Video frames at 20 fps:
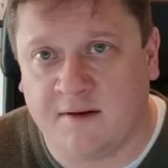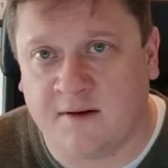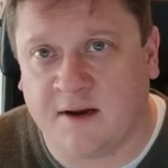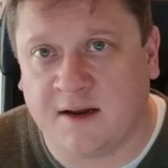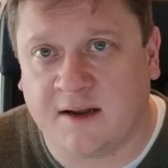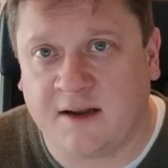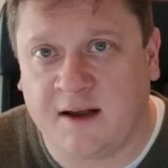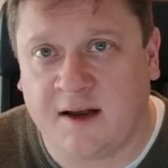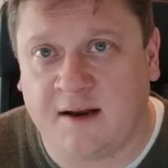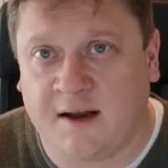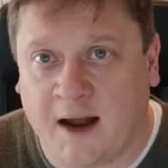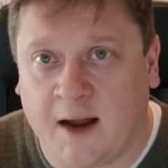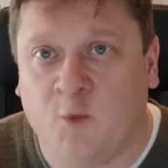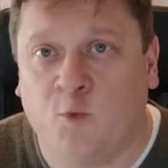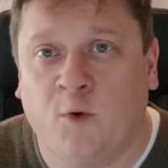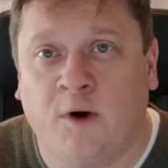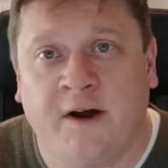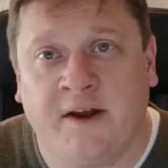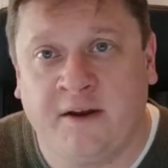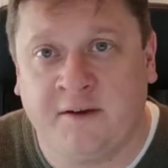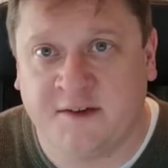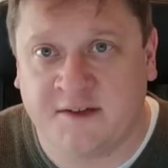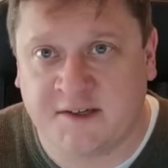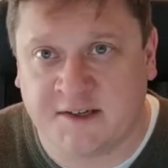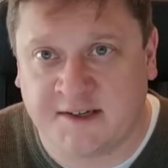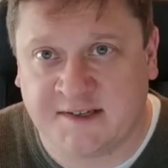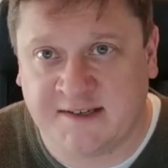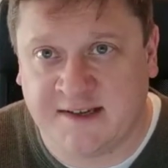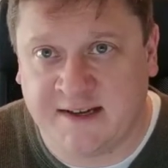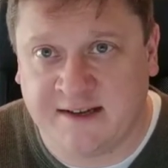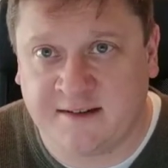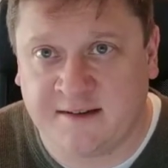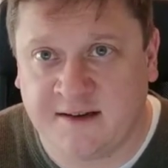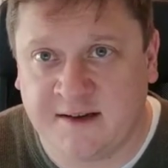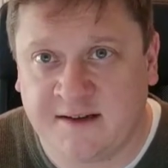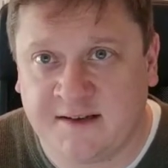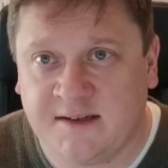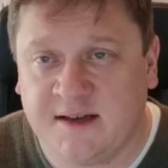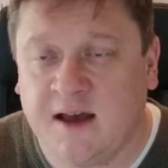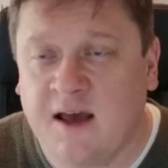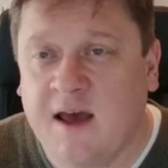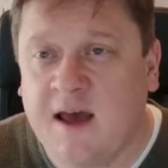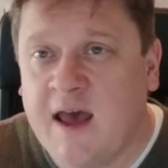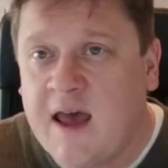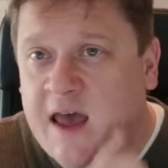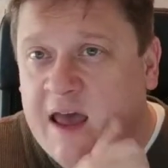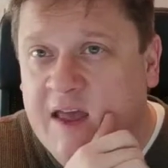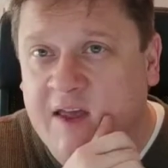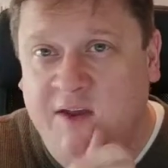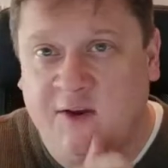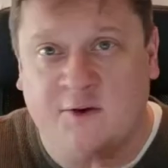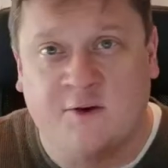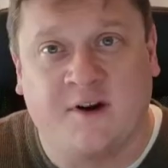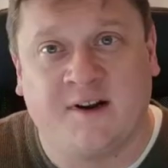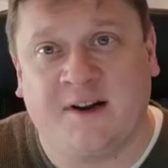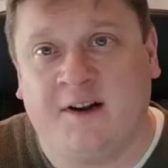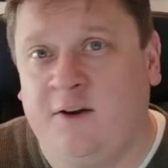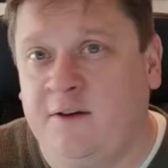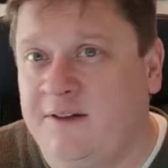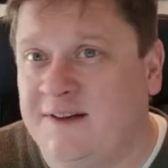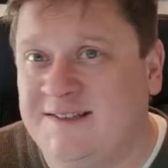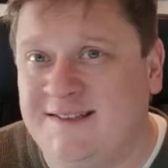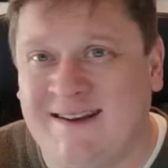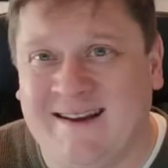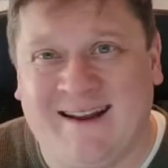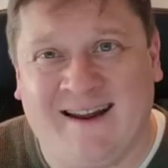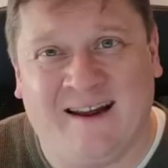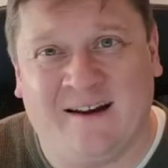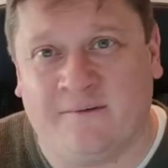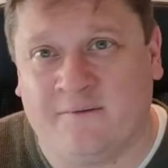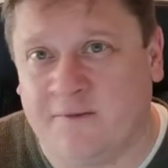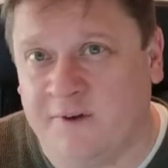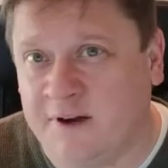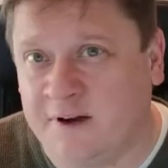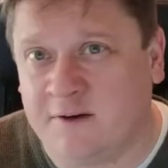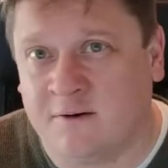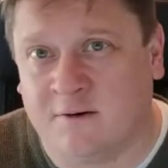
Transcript: that i can i want you to succeed at this you're going to do this in every